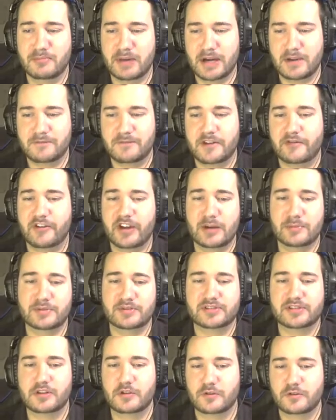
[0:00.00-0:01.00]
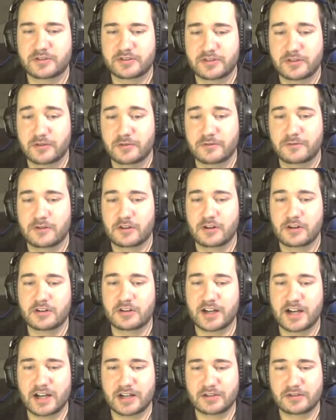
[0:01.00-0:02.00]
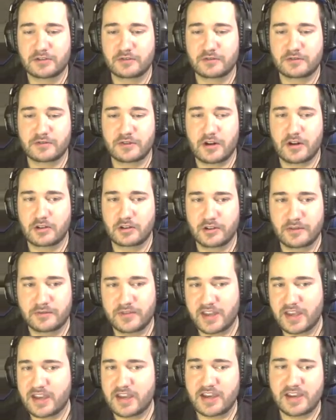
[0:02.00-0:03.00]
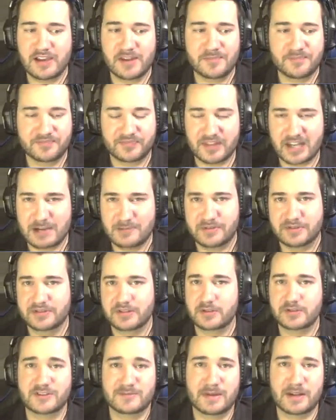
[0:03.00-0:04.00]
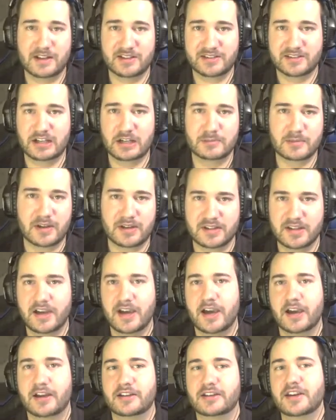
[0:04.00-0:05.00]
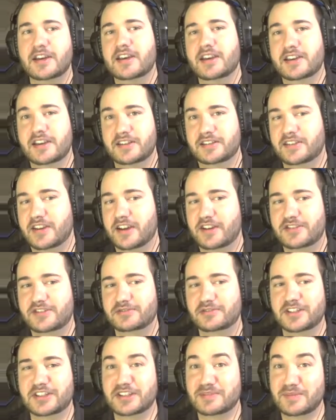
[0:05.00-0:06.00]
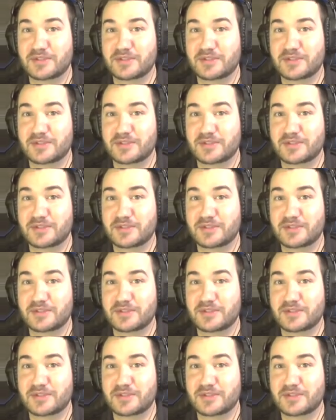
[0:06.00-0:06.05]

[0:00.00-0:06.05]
my favorite episode so far out of all of the episodes he made in Zombie Attack is actually the